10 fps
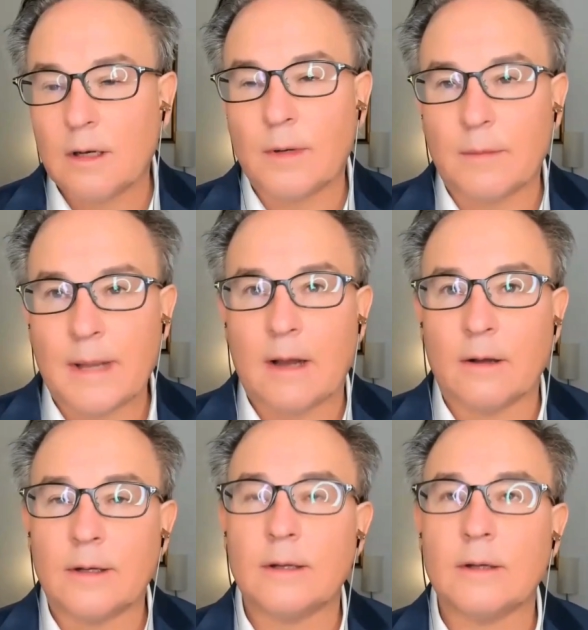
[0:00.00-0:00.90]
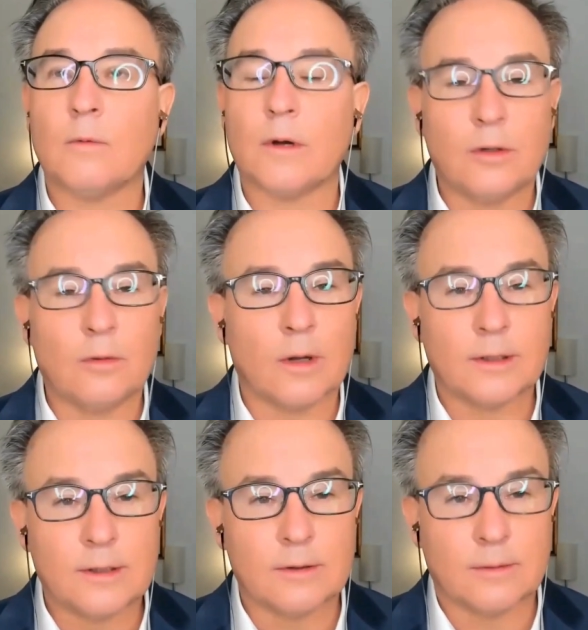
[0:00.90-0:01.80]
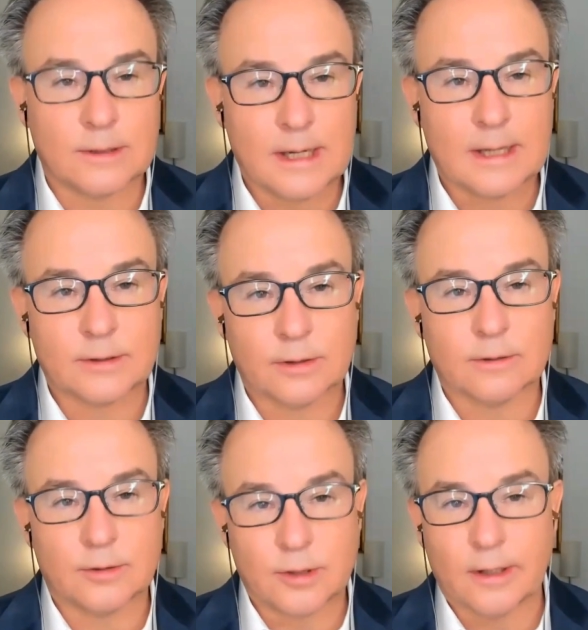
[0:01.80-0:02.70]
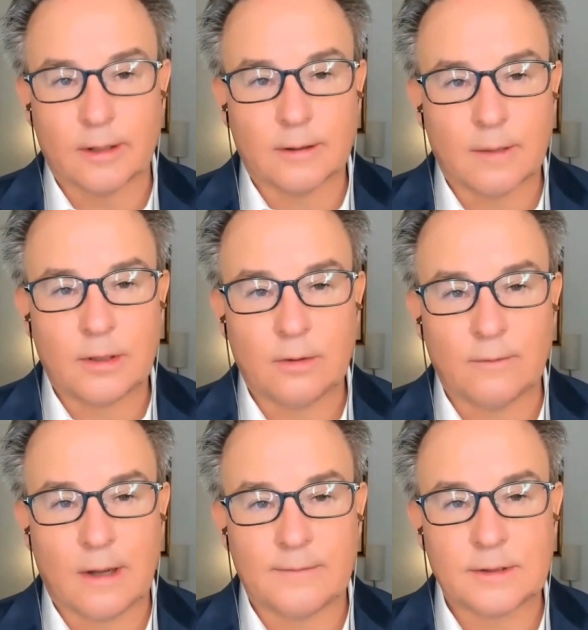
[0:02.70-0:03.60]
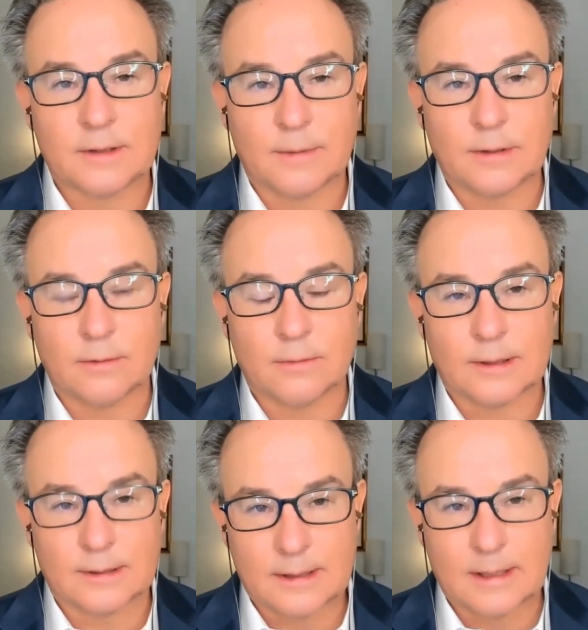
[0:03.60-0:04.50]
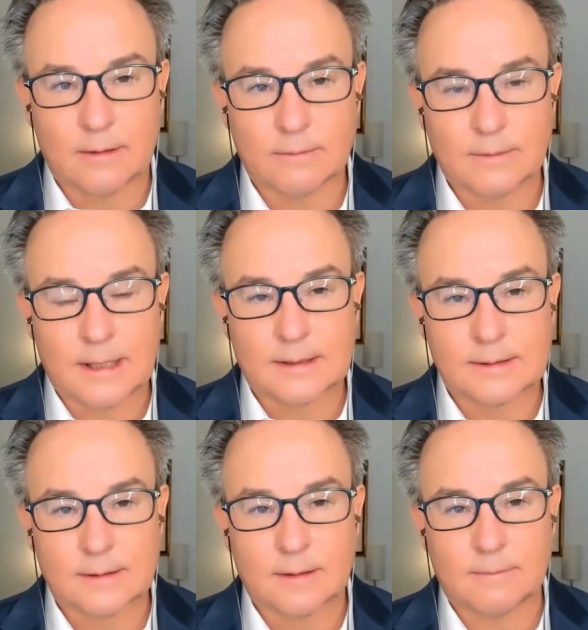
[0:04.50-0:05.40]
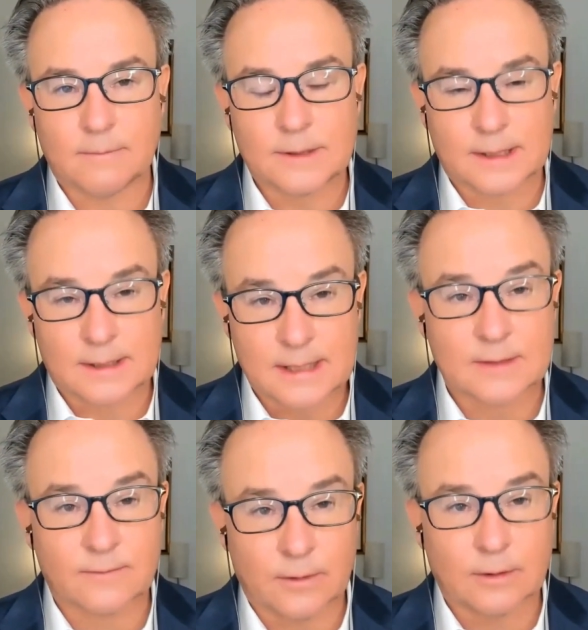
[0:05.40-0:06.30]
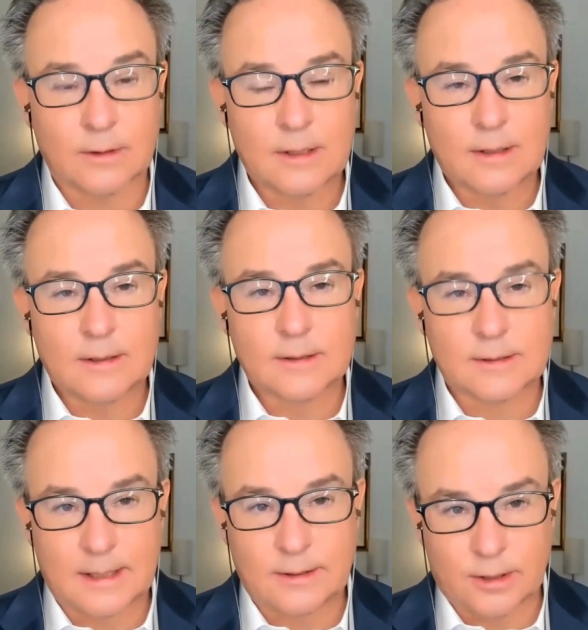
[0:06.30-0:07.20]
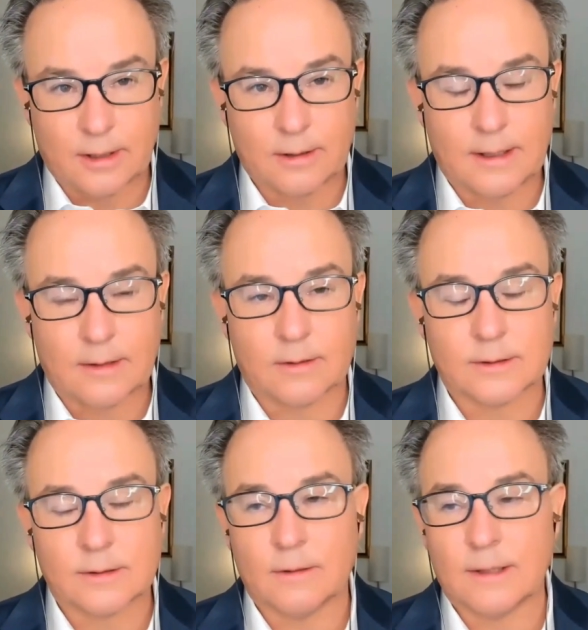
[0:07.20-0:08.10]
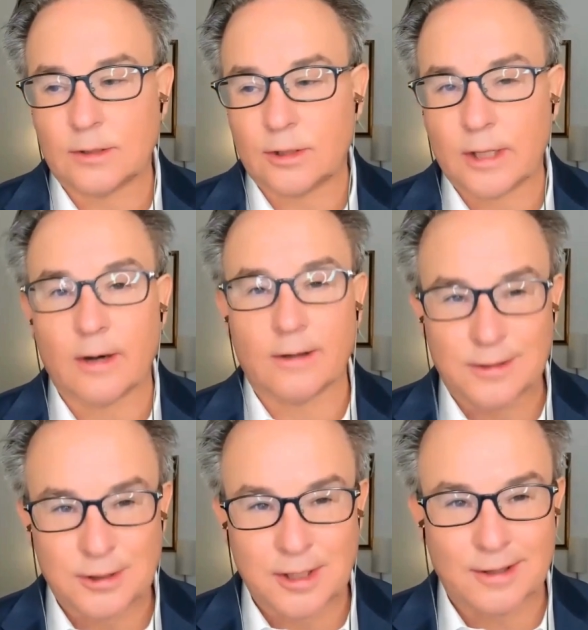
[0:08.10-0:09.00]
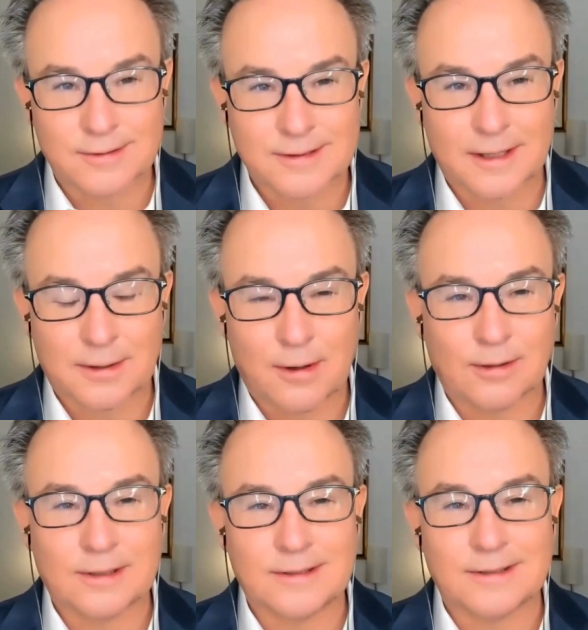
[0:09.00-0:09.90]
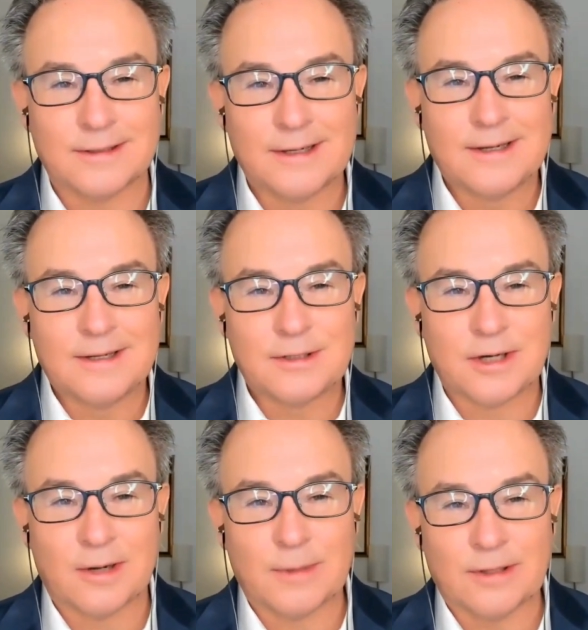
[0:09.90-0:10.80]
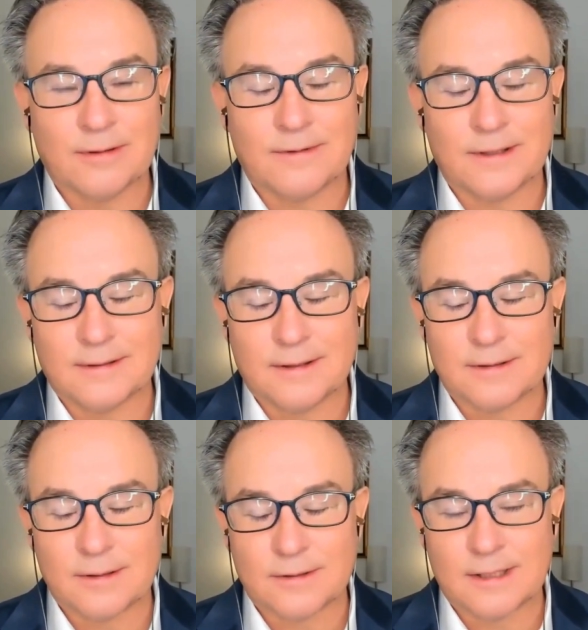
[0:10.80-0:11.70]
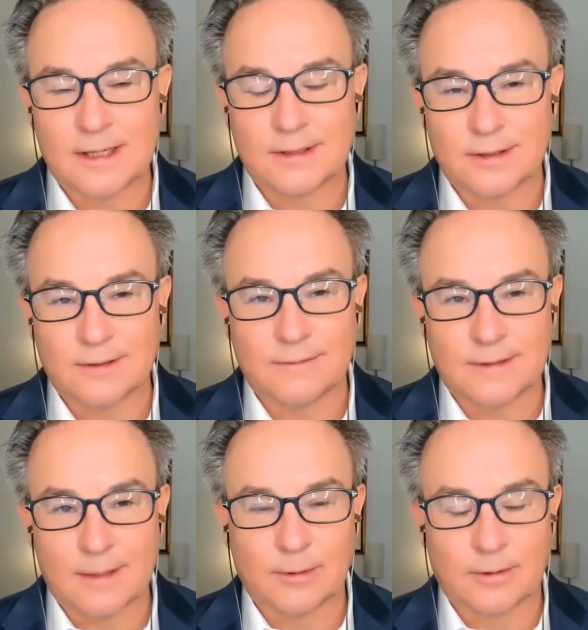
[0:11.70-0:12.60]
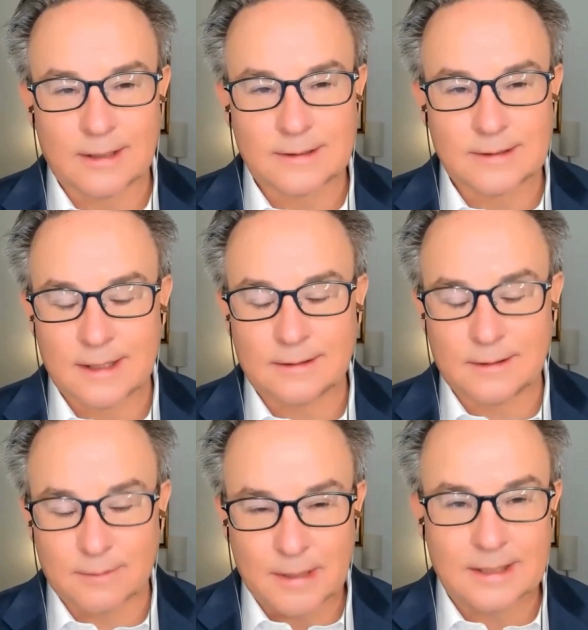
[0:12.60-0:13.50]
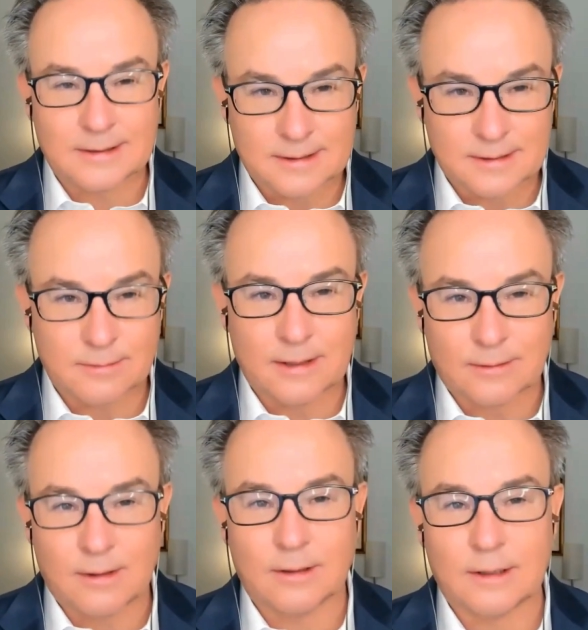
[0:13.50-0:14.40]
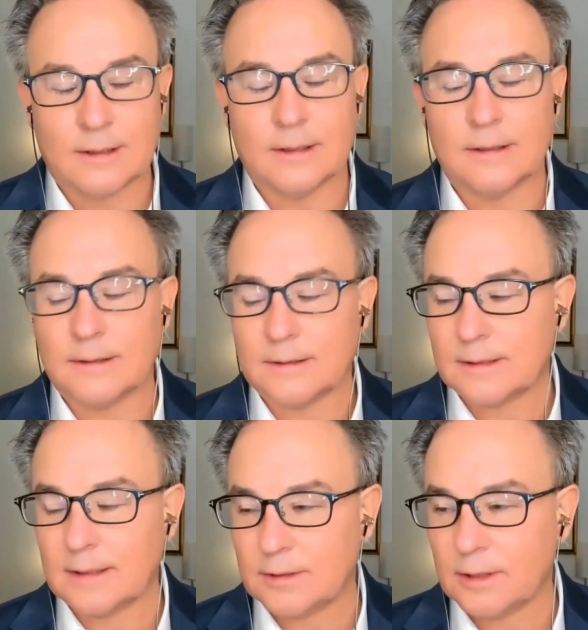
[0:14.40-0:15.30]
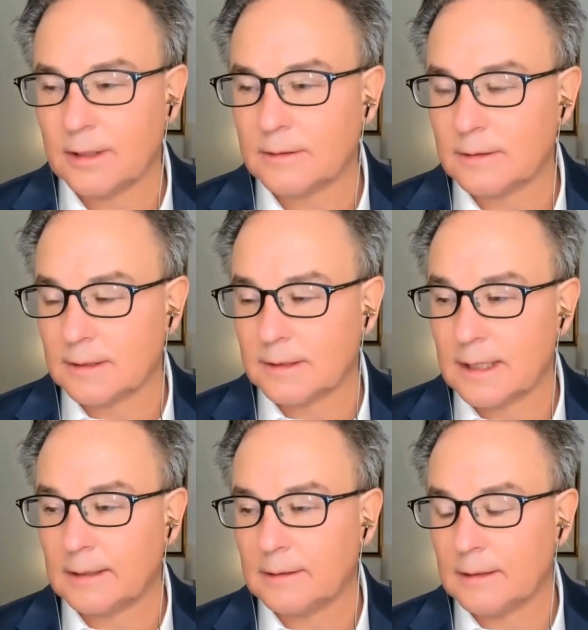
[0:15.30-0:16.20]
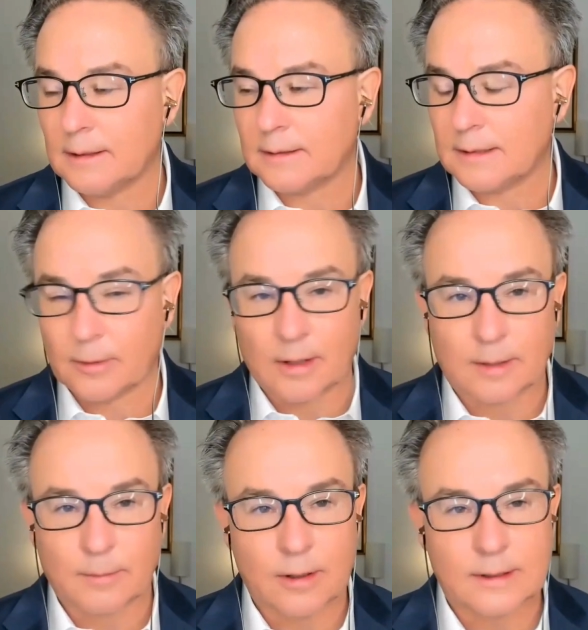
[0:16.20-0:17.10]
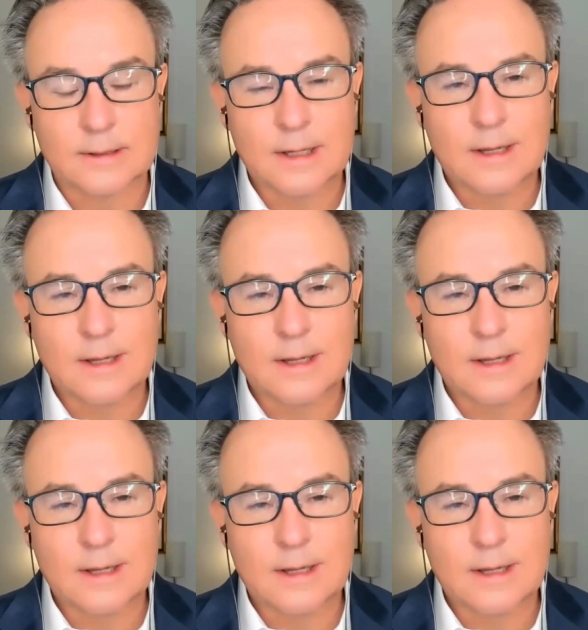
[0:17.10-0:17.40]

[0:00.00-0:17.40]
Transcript: a little bit about what you want to do as national chair. I mean, you've obviously been doing this now as a successful state chair and also as chair of the chairs, as I call it, the chairman of the Association of Democratic State Committees, as you now call it, the state chairs, the state Democratic parties.